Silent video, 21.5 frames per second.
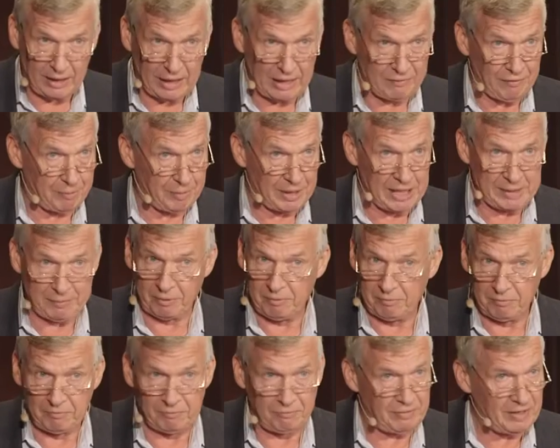clever people,
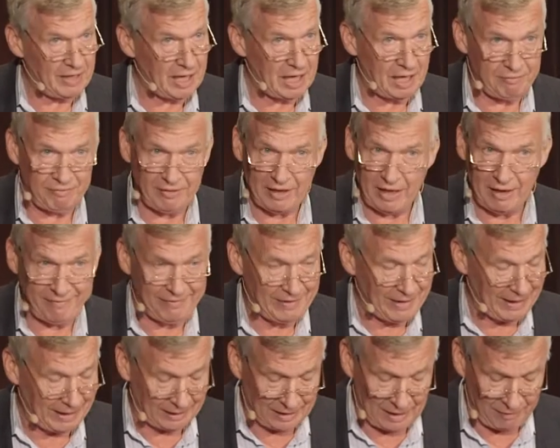far, far,
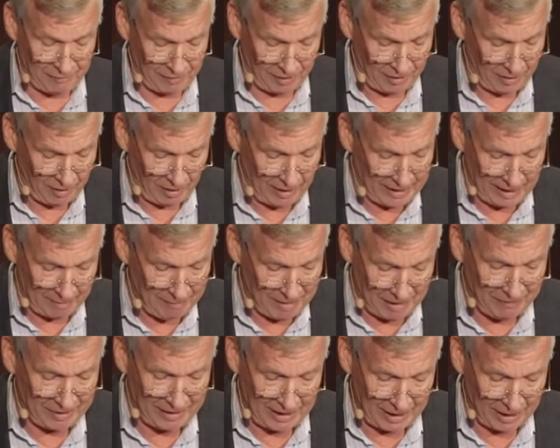far cleverer than I am
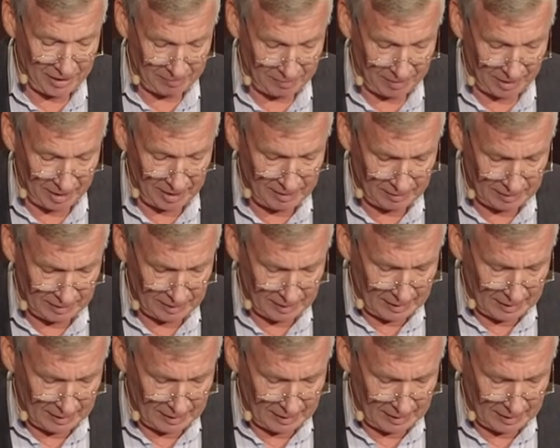ever going to be,